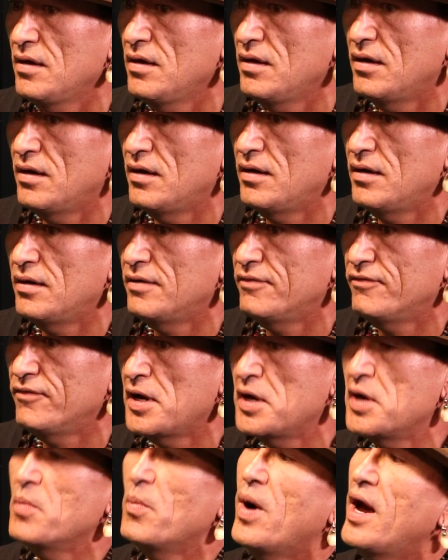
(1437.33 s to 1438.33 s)
a
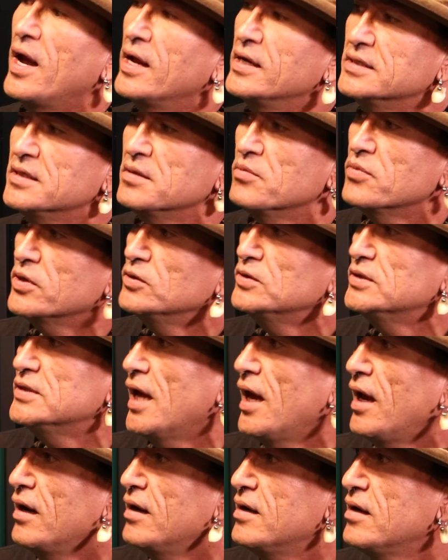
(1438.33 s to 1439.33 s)
friend of mine, Tim
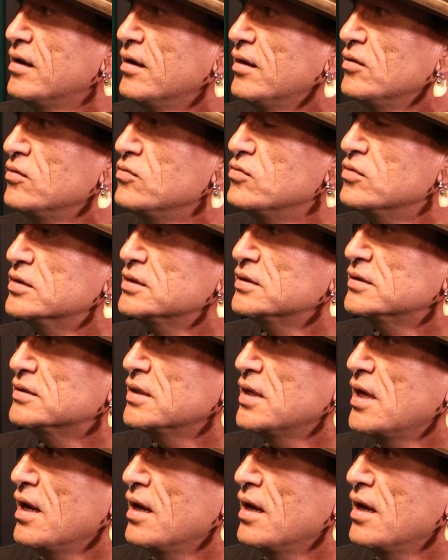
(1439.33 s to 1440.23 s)
Brewstead, who was